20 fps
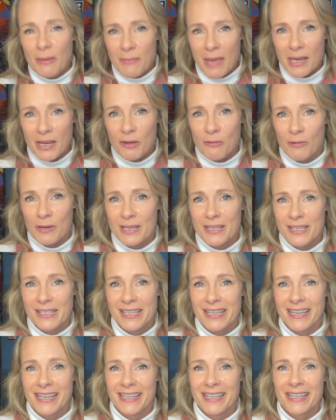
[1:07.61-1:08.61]
many
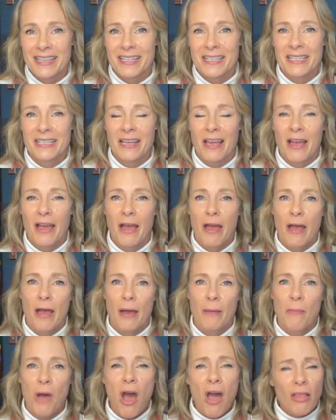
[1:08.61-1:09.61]
reasons,
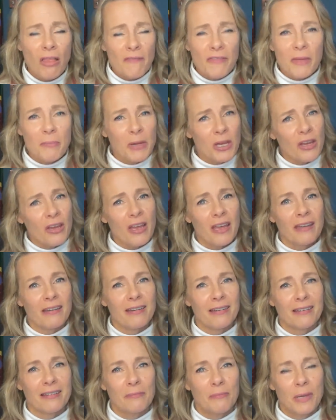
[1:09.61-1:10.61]
all of them good,